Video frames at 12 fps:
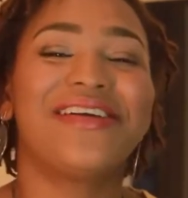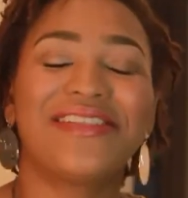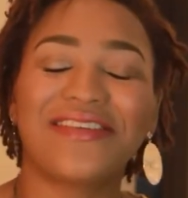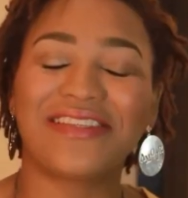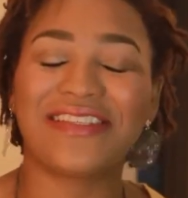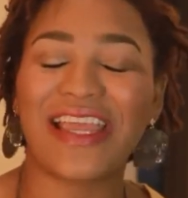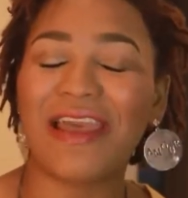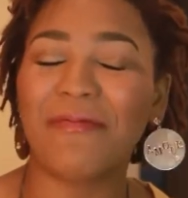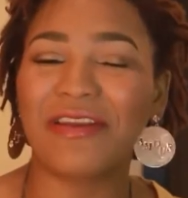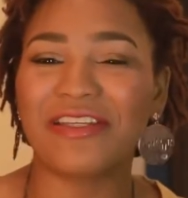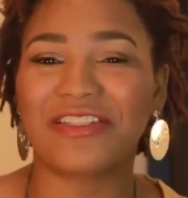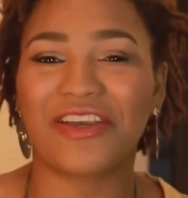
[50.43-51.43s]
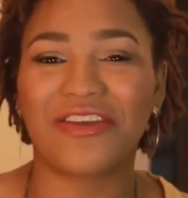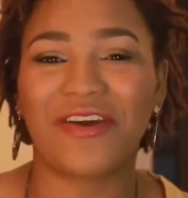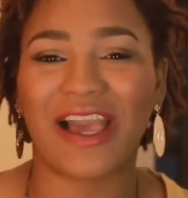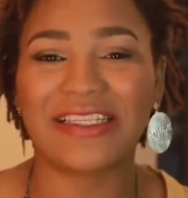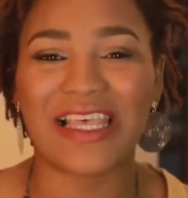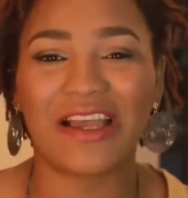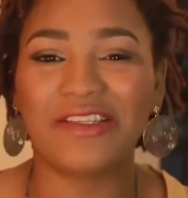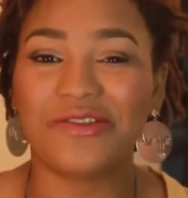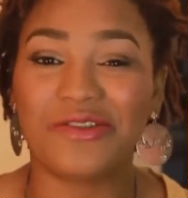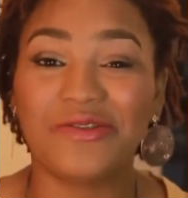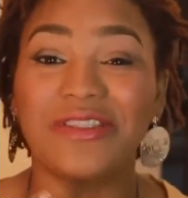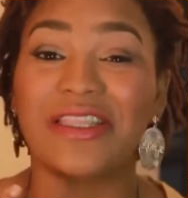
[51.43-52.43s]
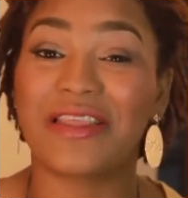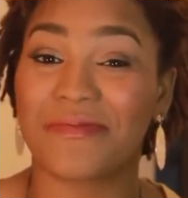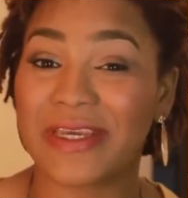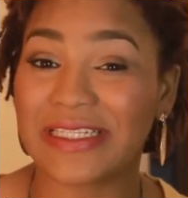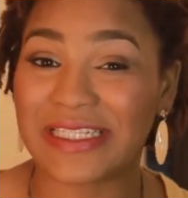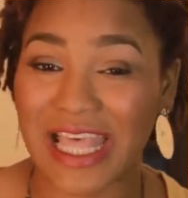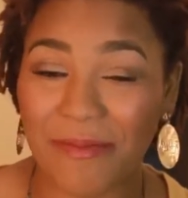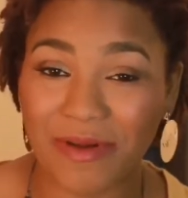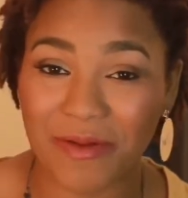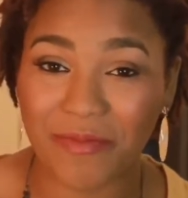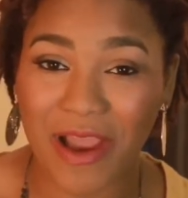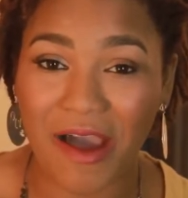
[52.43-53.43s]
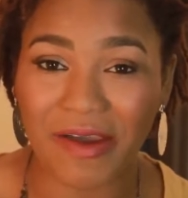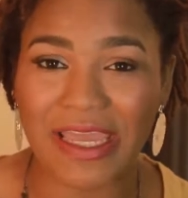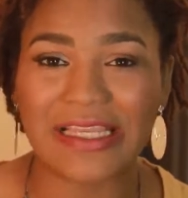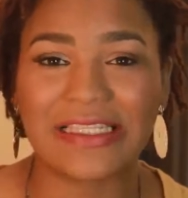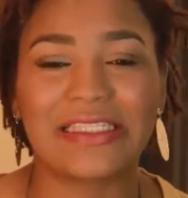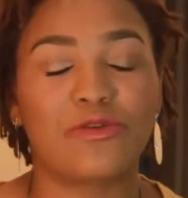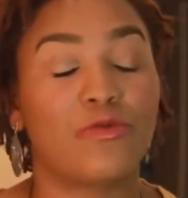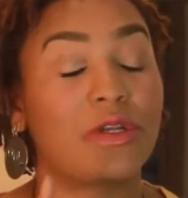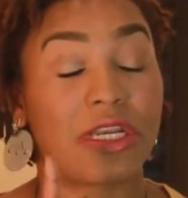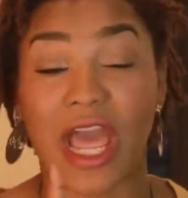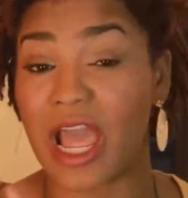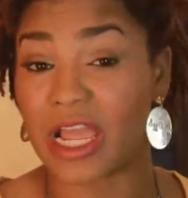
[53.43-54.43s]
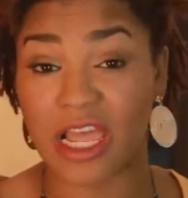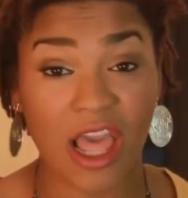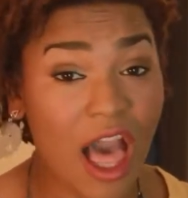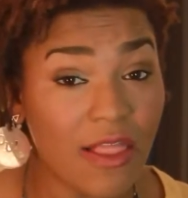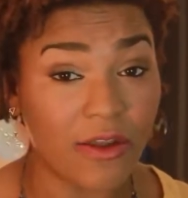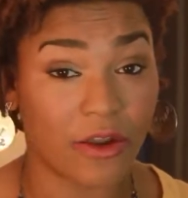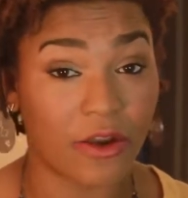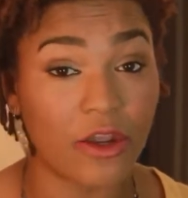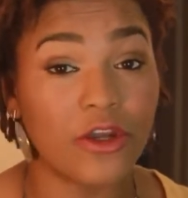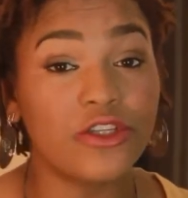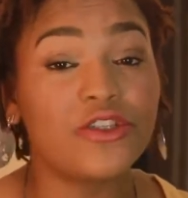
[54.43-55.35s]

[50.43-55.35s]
So today I'm going to show you guys how to use the LAMIK Celebrity Brow Kit to not color,